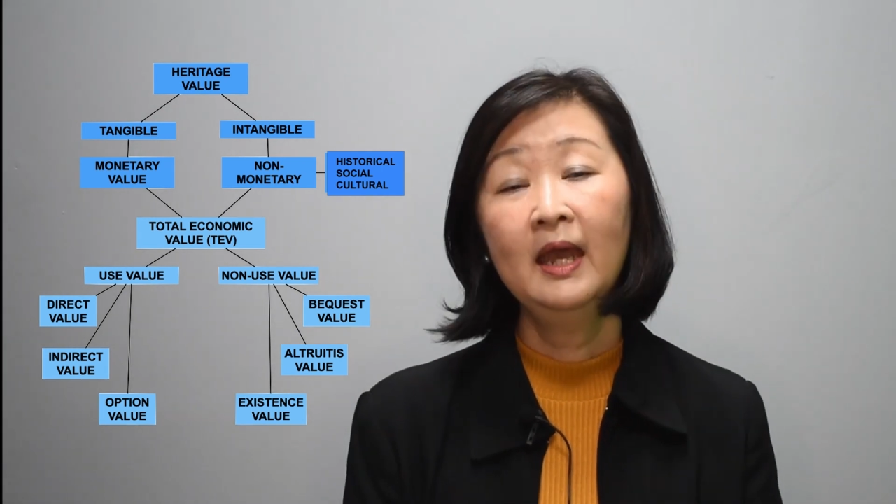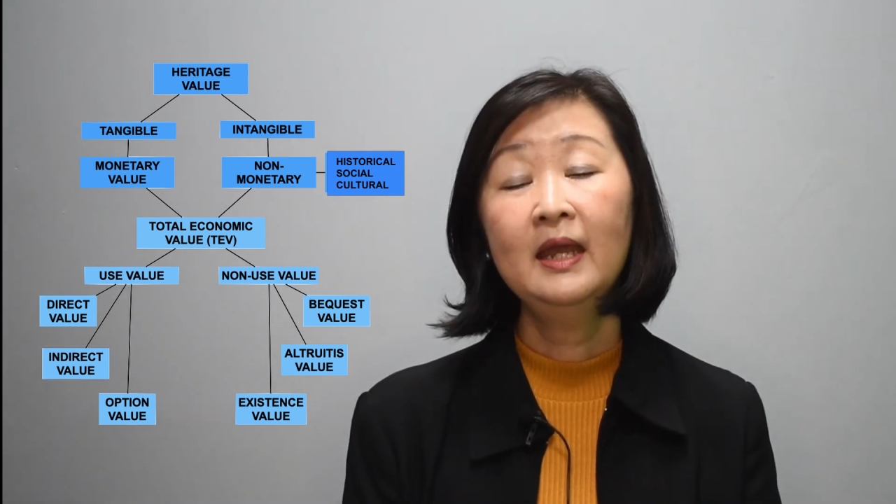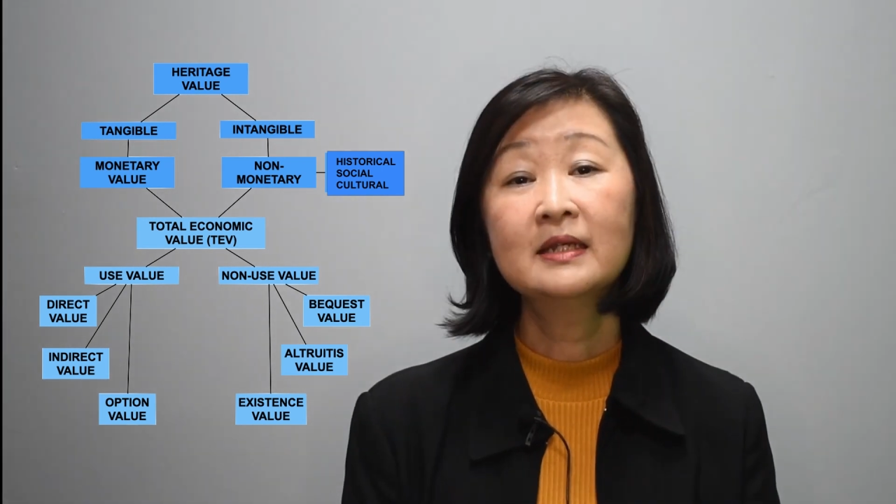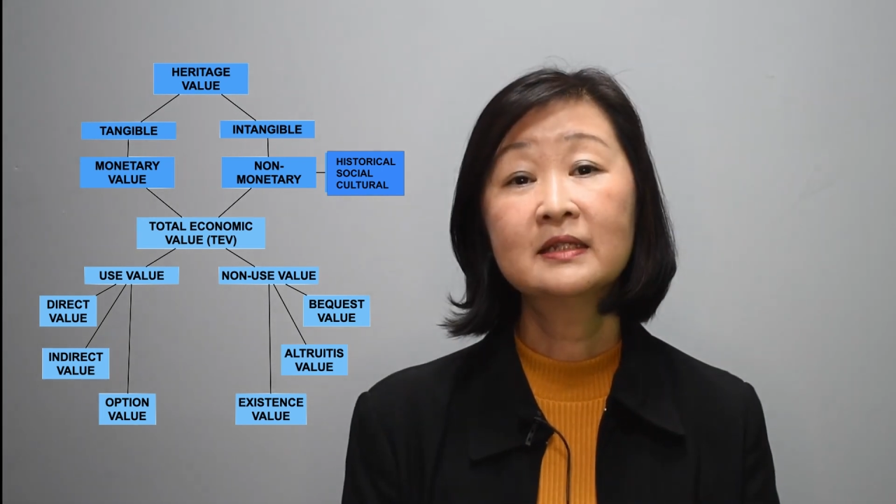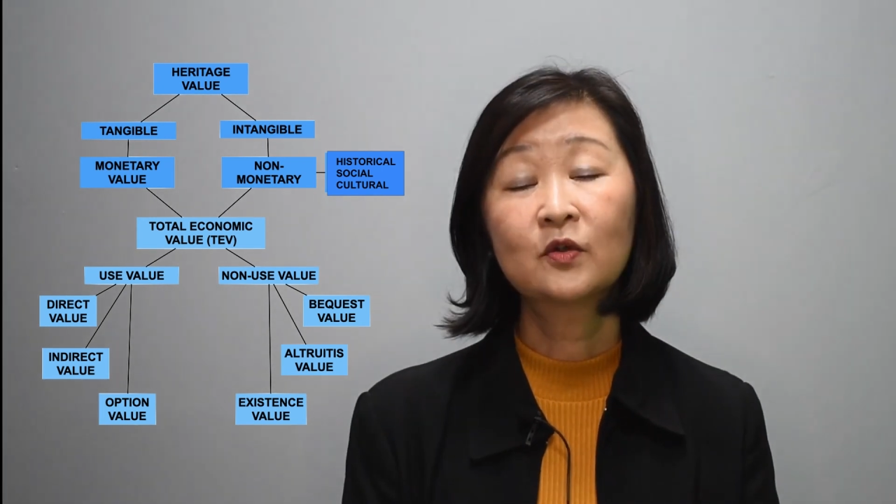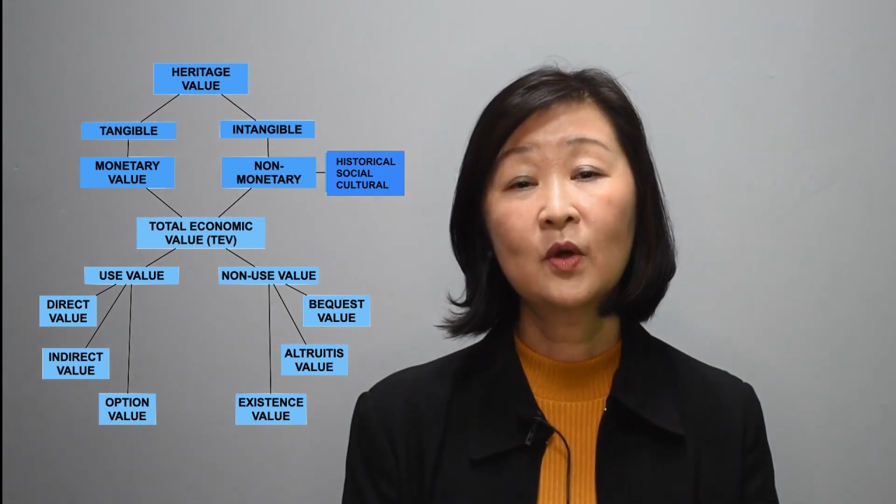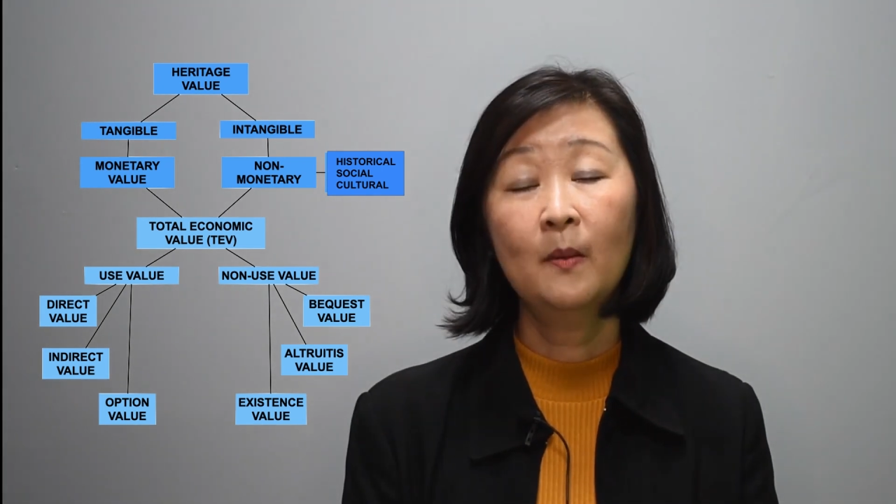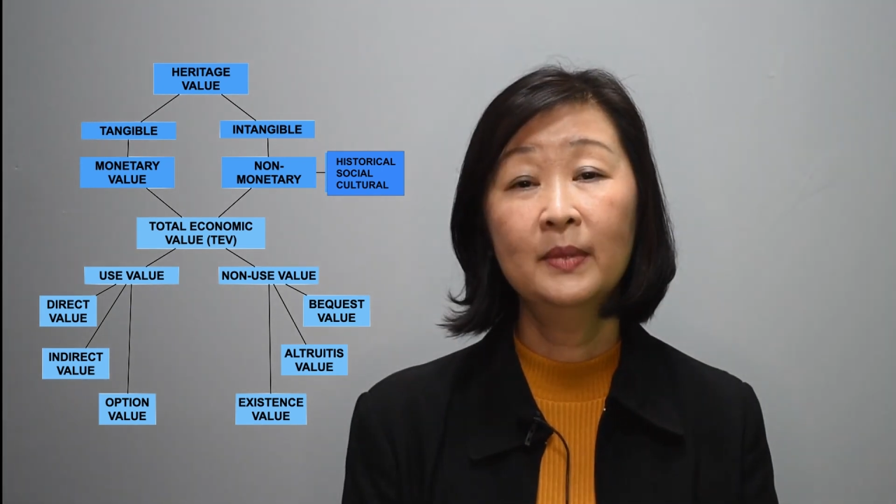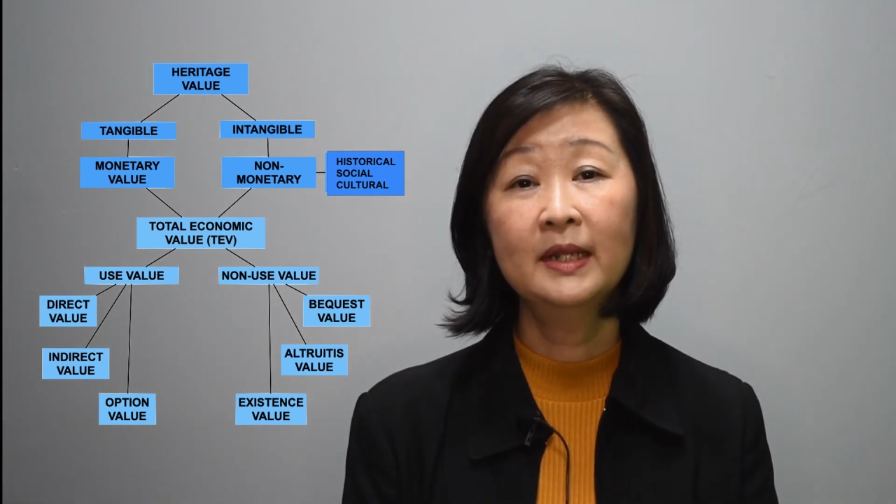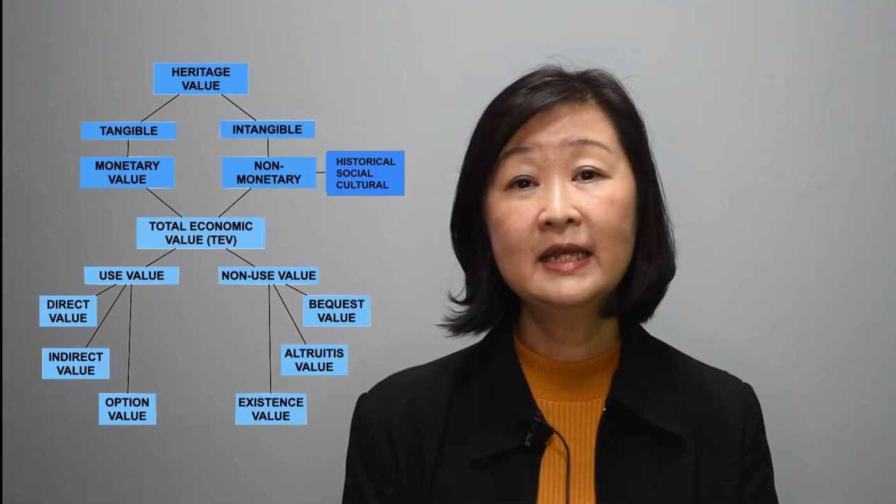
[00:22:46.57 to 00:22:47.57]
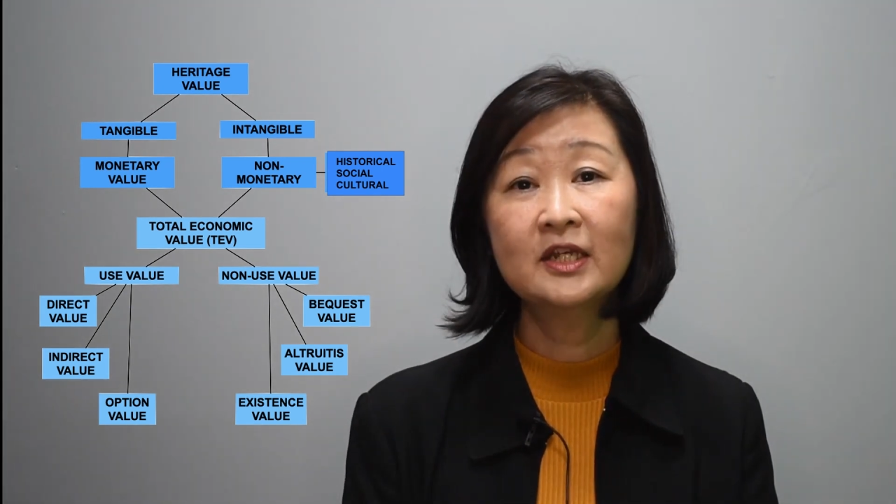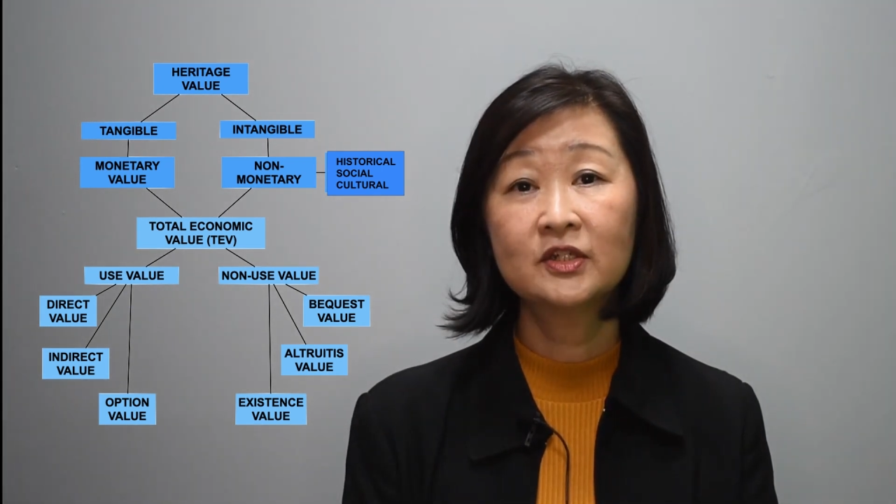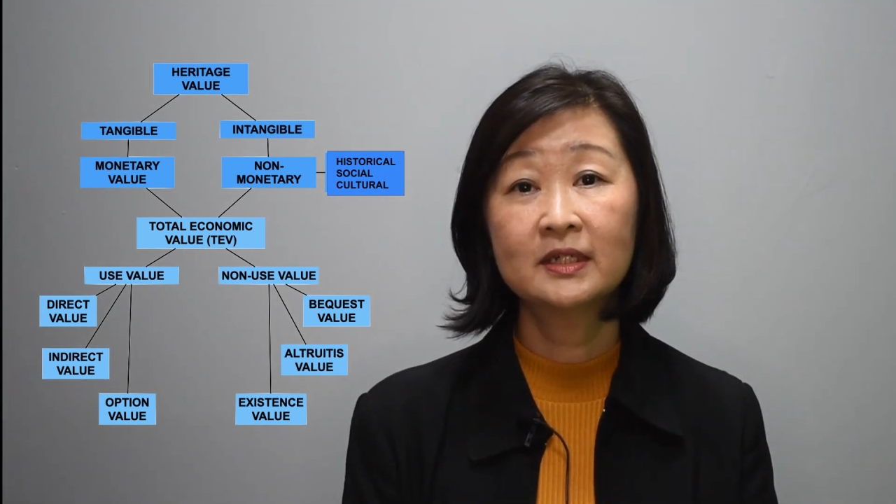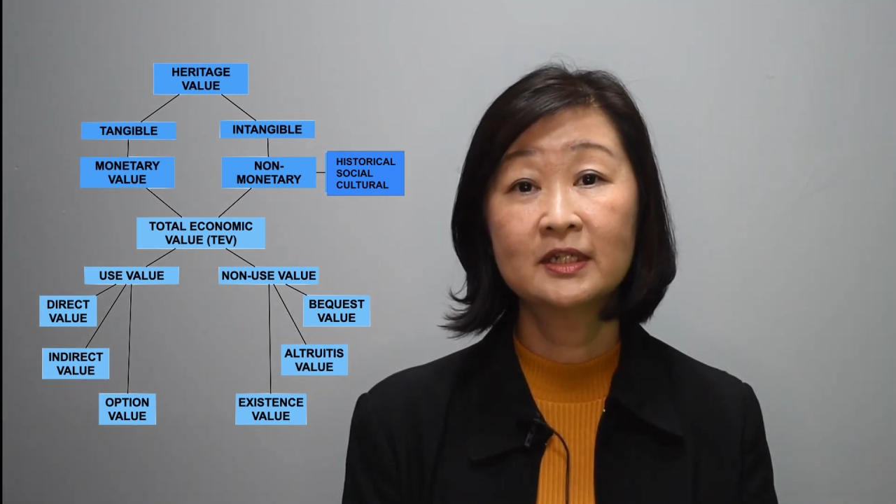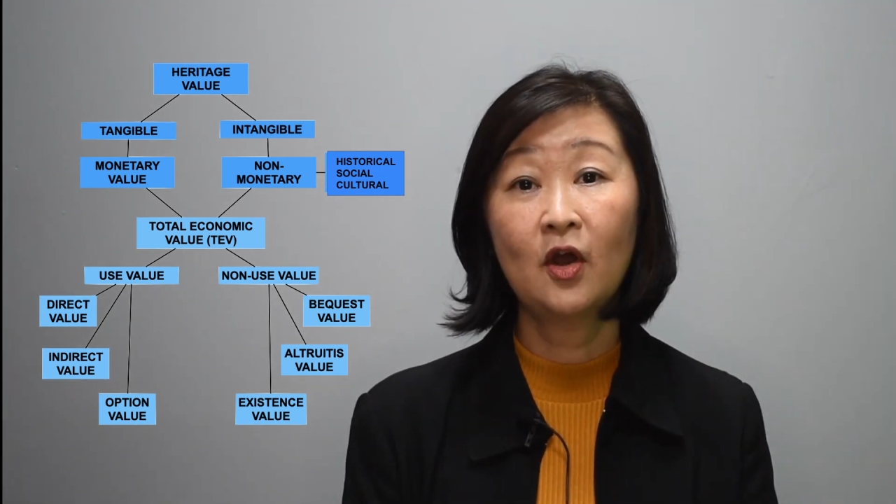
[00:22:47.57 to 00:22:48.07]
It is a
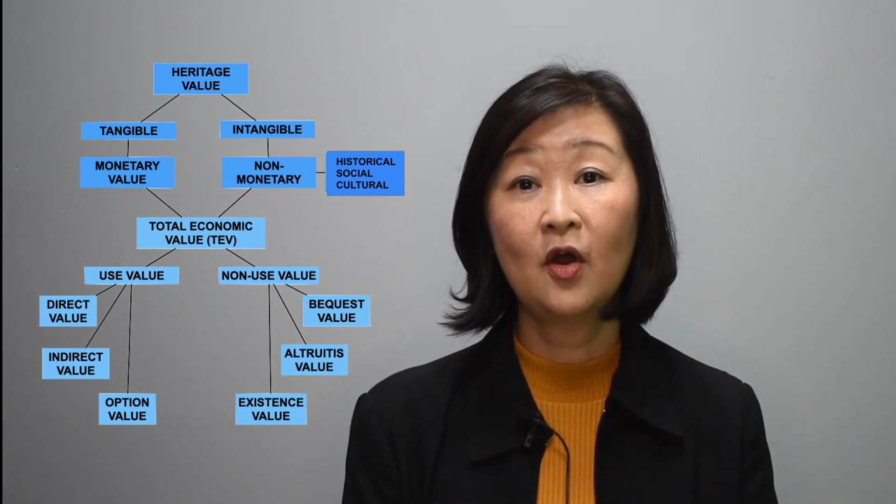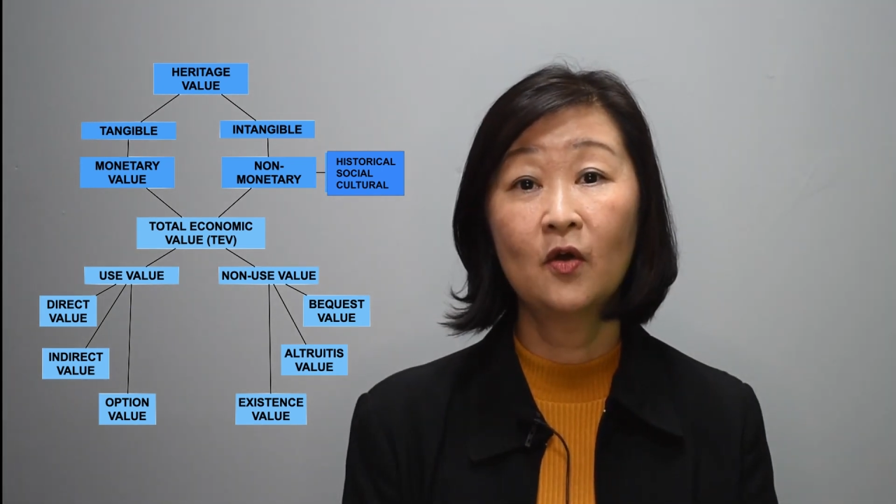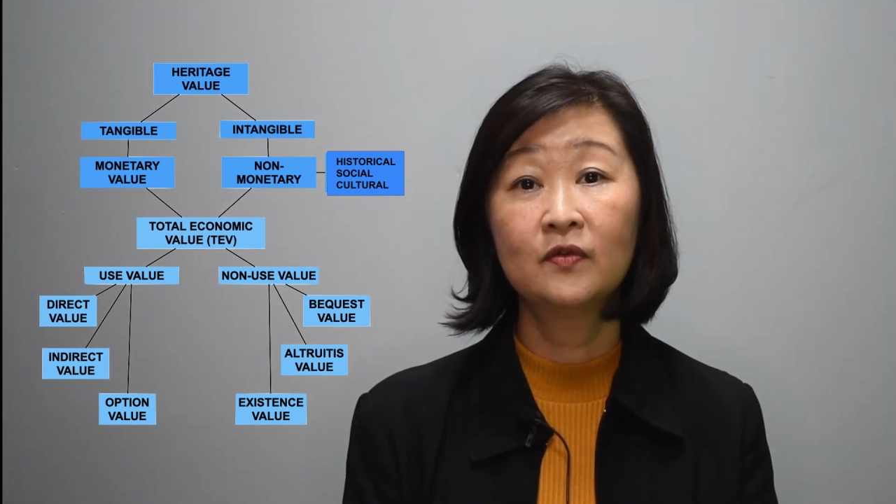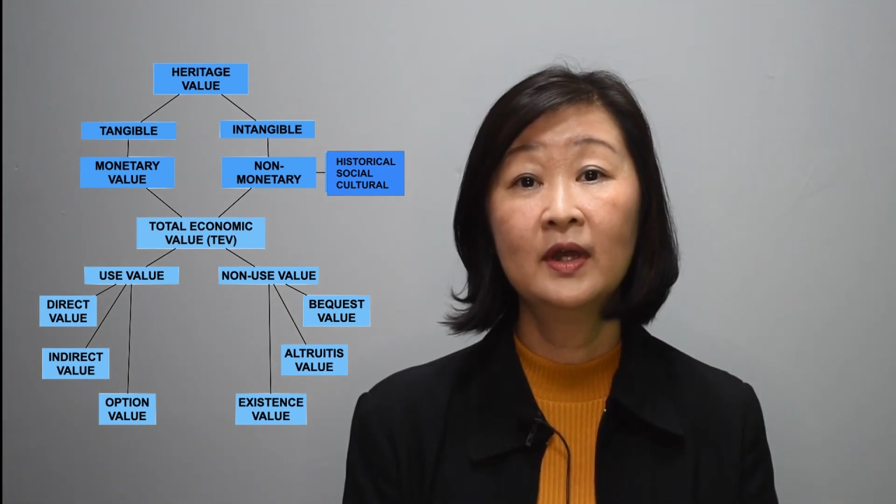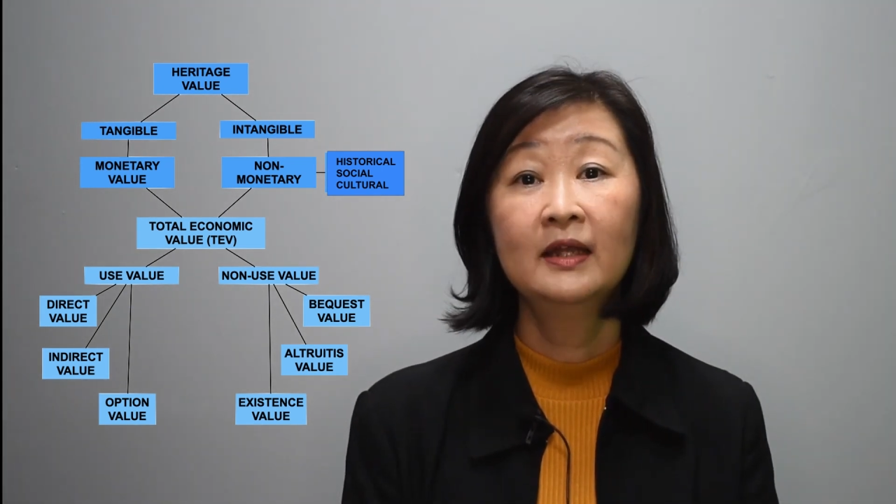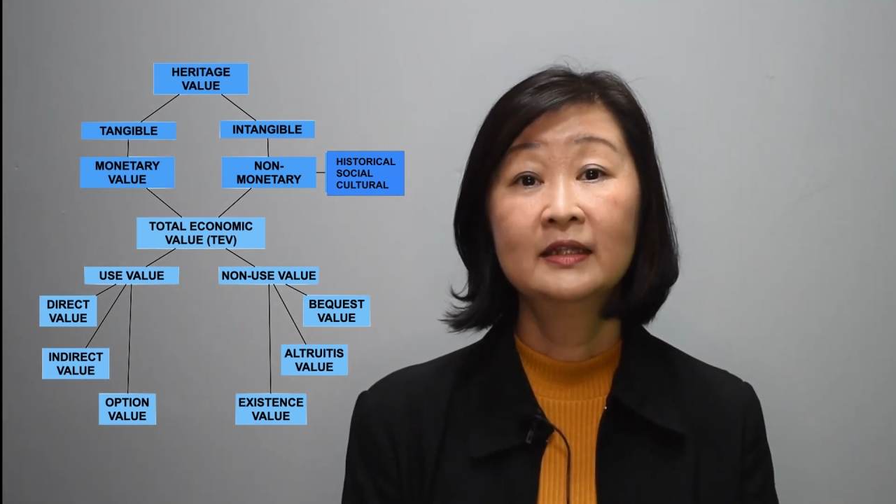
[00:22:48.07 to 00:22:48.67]
combination of